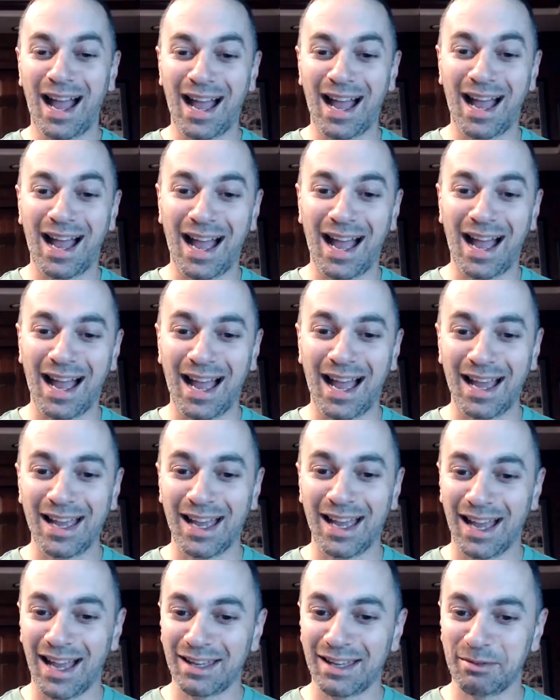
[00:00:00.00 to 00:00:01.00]

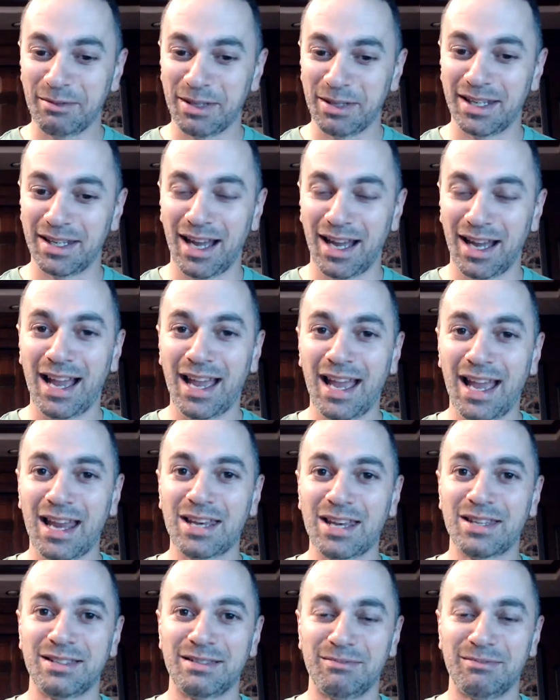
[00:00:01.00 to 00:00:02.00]
I had